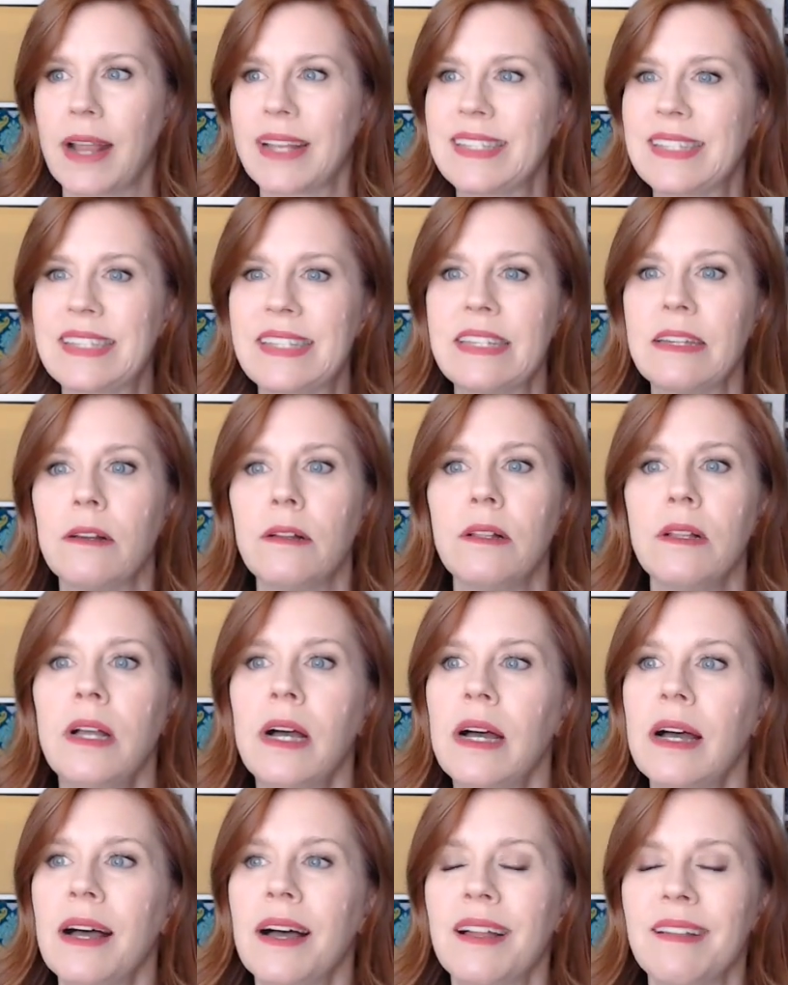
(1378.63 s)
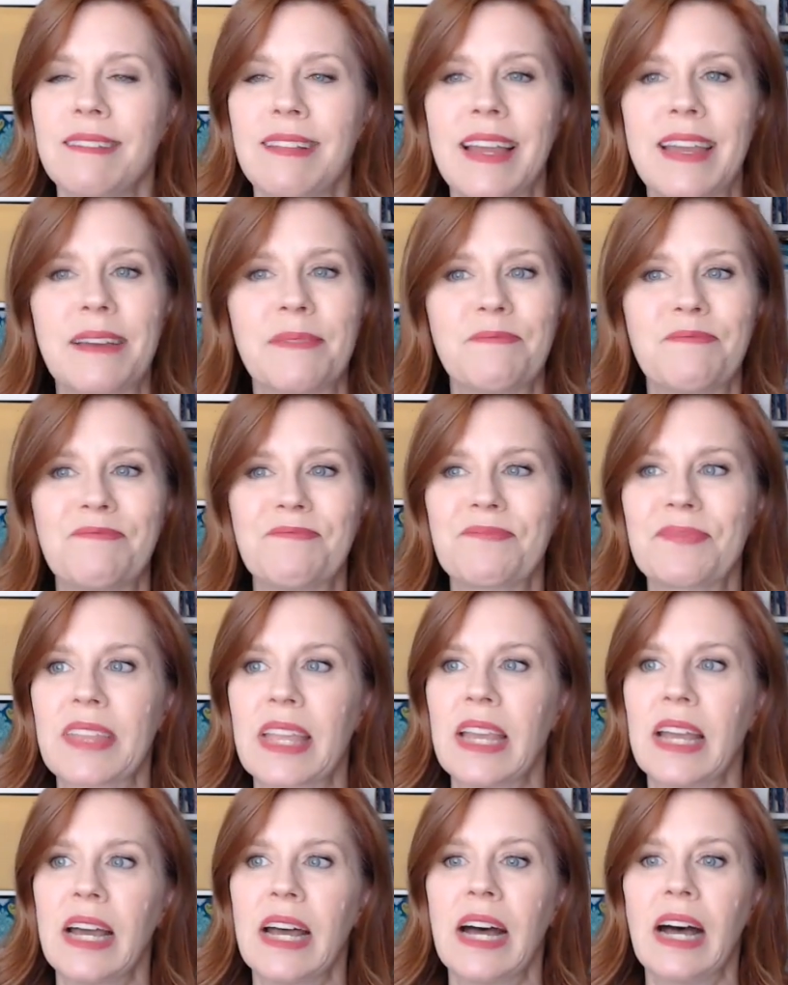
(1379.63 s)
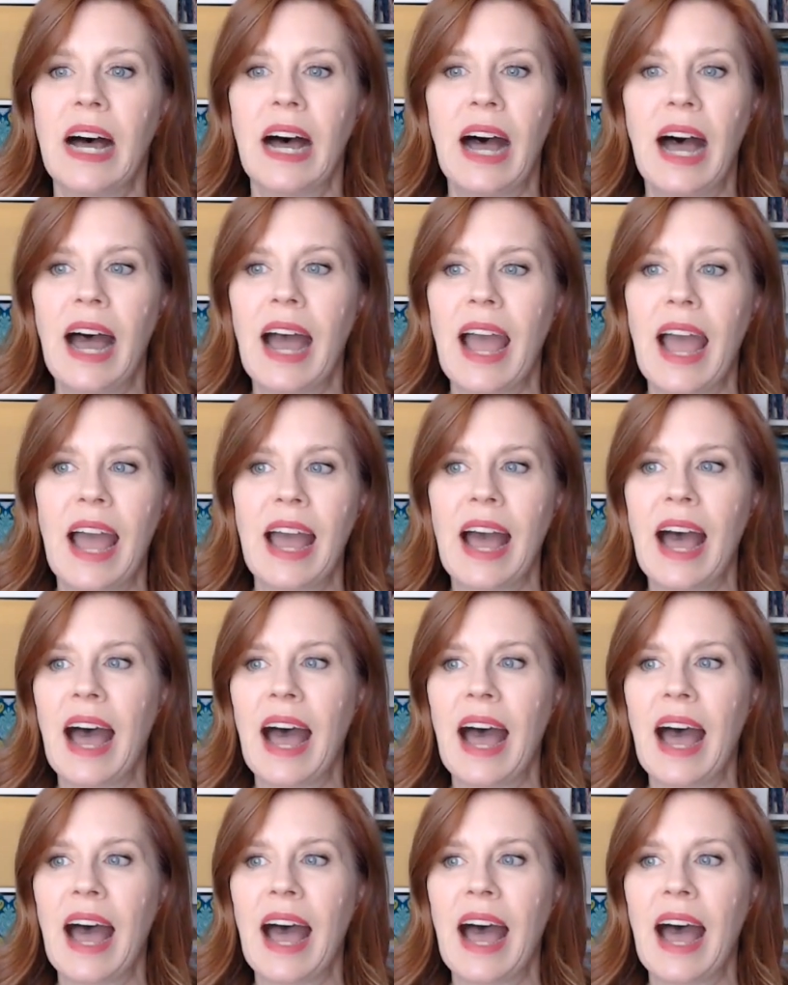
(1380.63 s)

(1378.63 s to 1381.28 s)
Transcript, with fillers: I still, like, I...